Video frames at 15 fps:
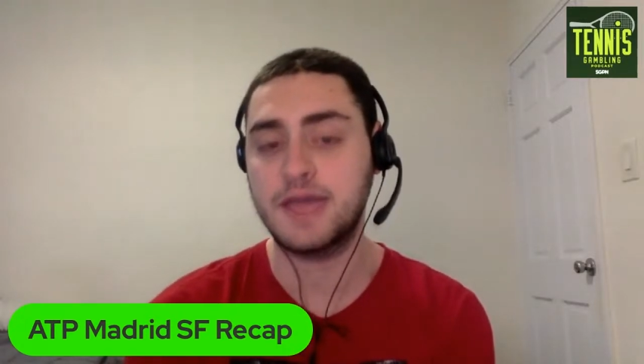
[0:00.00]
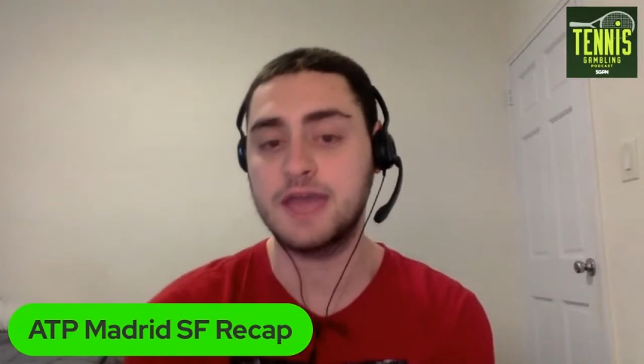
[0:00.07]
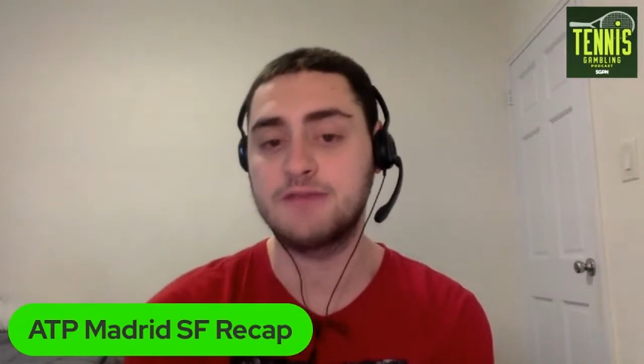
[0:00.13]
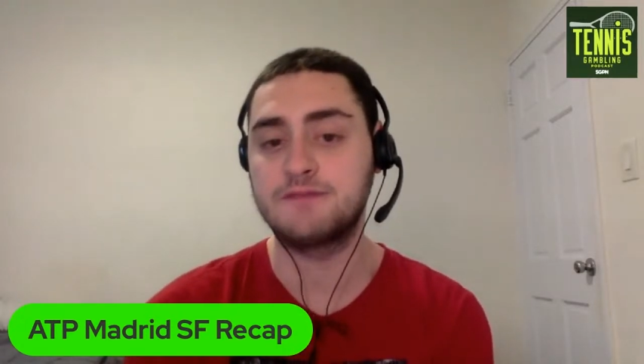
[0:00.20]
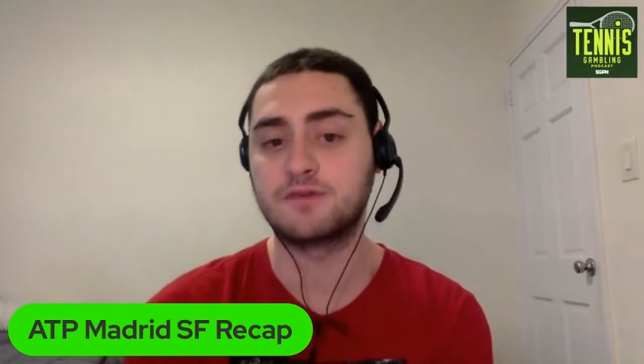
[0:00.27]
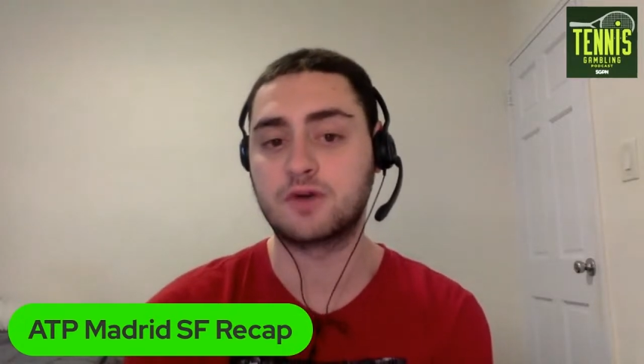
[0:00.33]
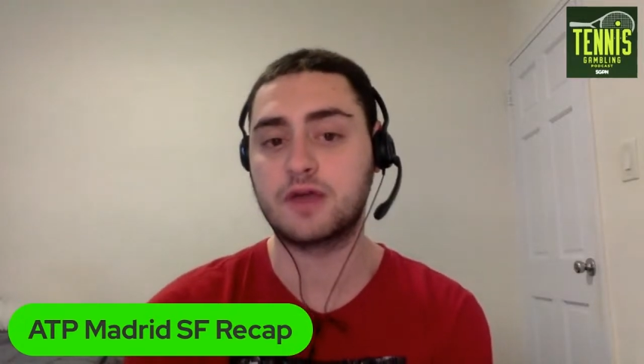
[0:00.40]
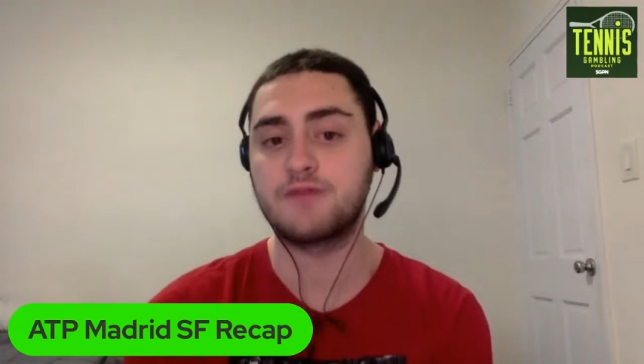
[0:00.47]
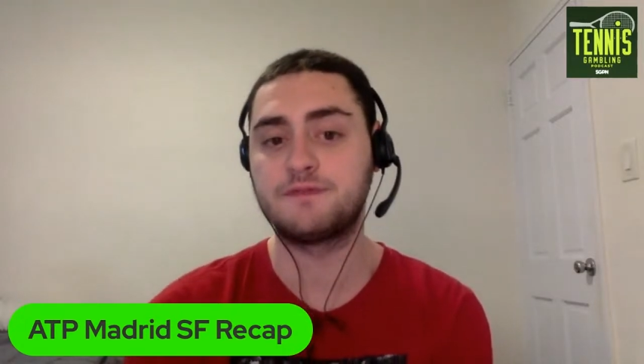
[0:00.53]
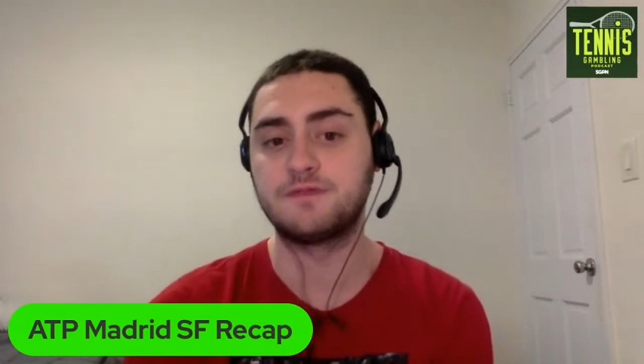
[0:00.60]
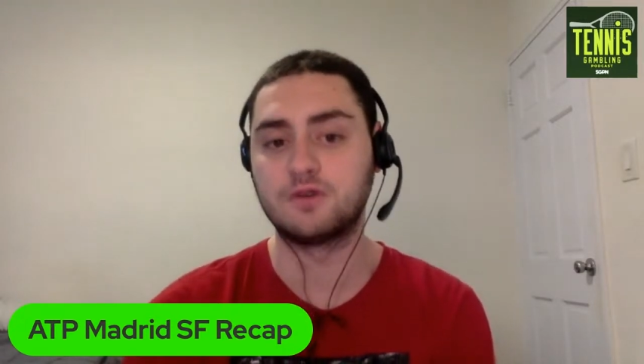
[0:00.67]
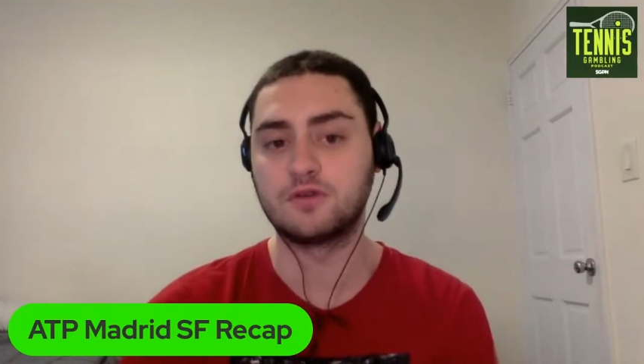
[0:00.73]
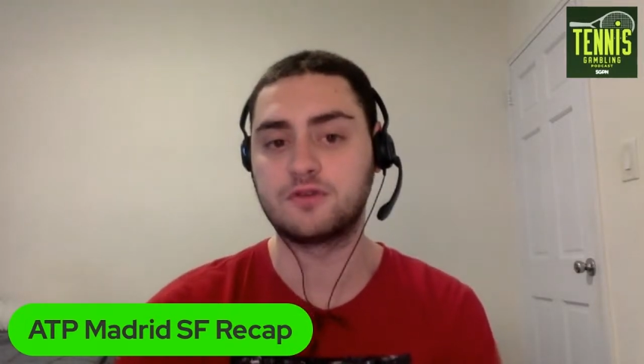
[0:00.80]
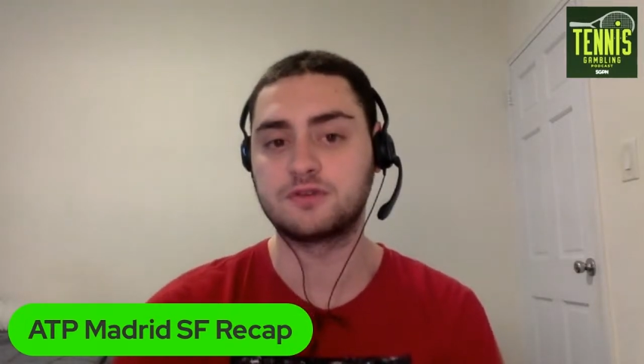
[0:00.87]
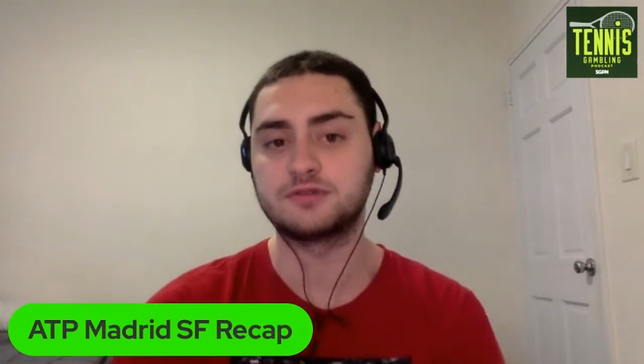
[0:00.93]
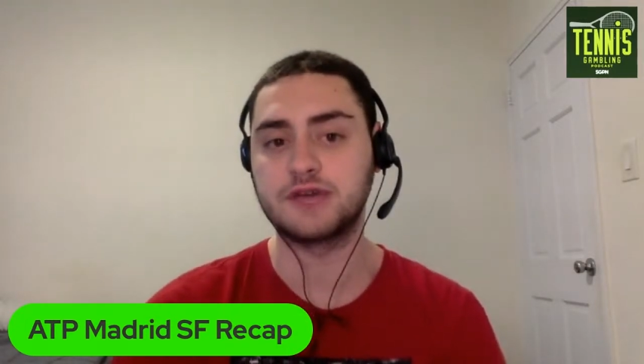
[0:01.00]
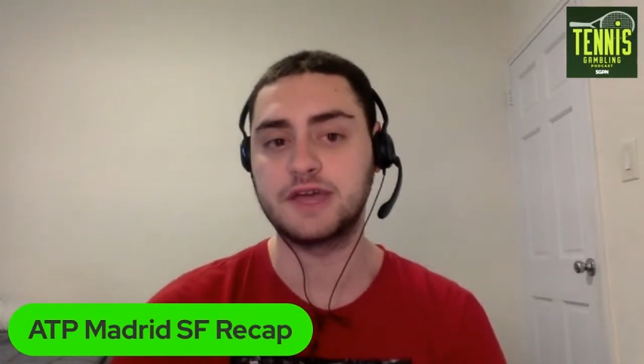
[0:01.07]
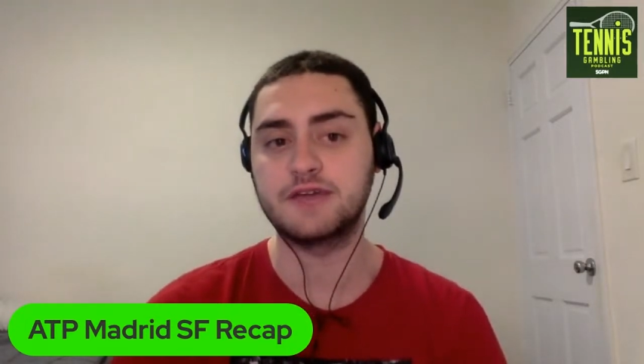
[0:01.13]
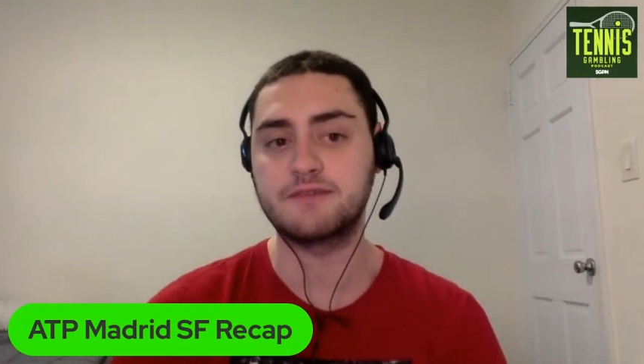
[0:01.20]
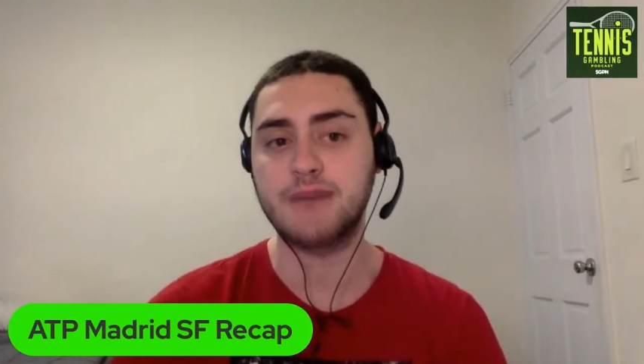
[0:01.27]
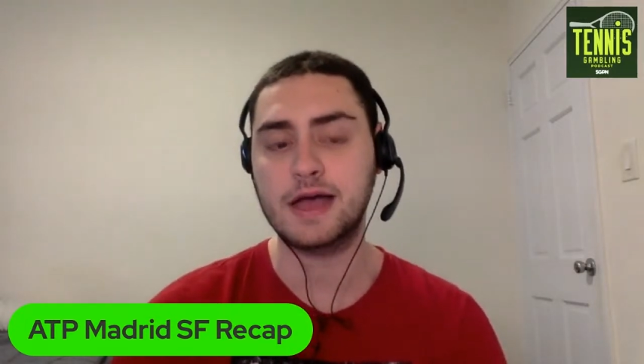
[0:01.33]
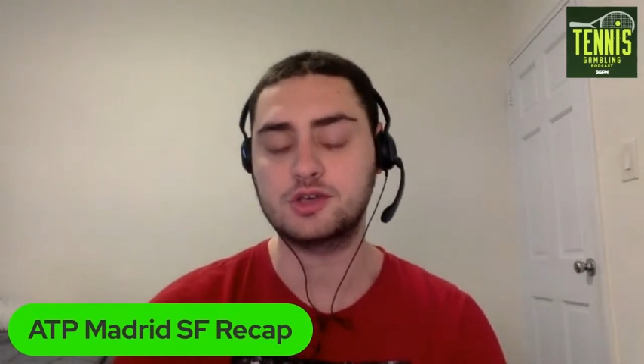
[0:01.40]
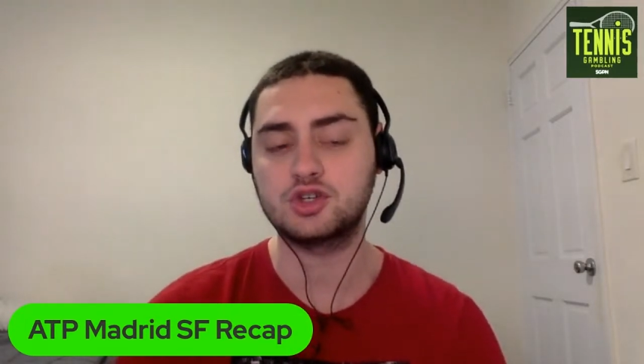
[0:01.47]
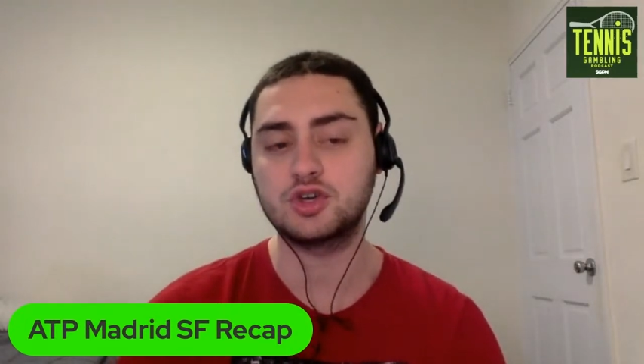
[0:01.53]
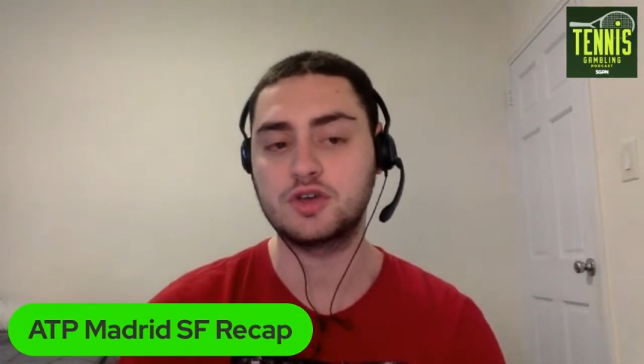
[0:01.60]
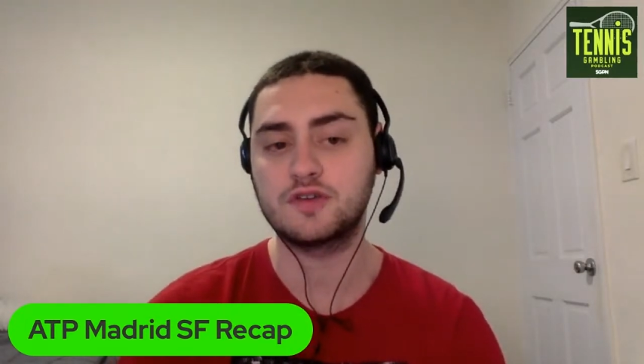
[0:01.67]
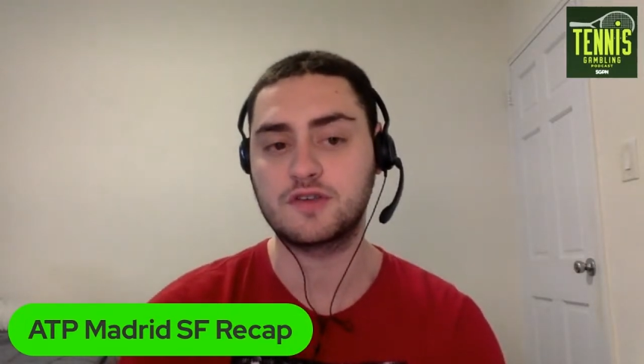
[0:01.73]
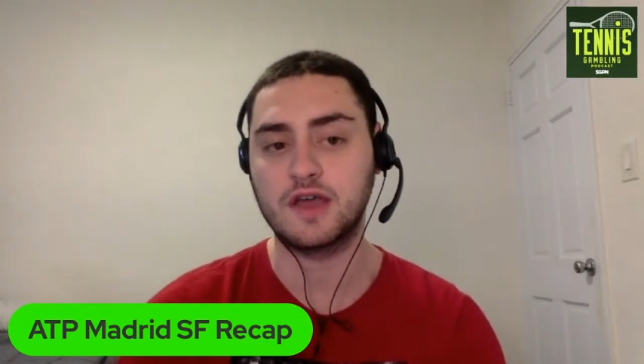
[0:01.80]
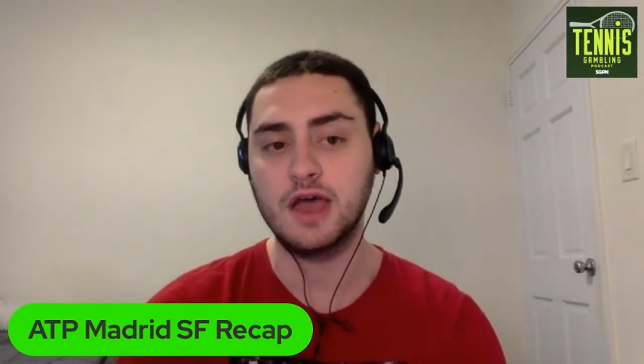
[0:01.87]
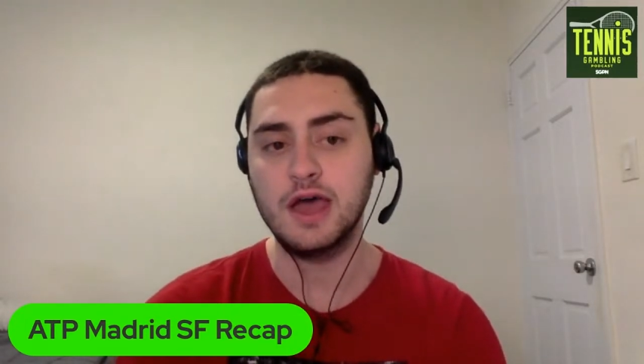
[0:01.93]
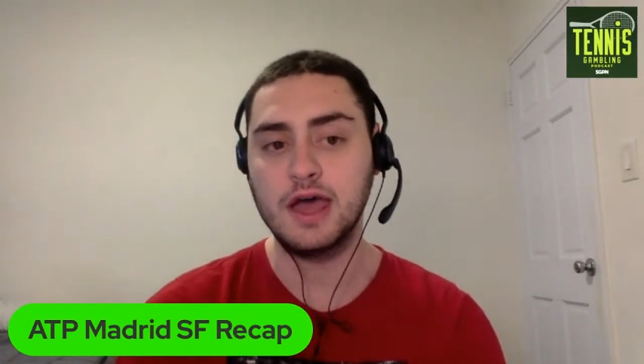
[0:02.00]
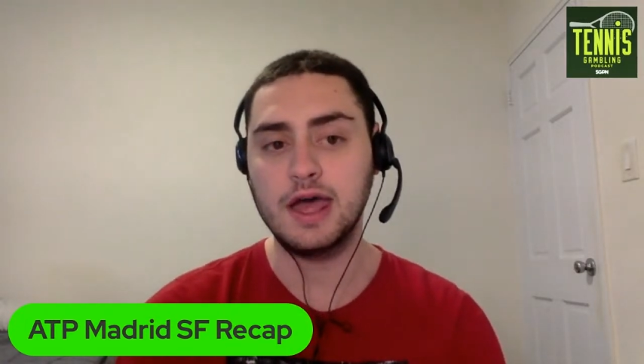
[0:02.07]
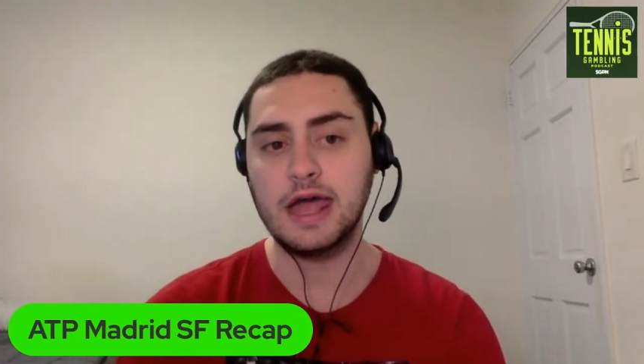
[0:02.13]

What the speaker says: paid for a full slate of matches,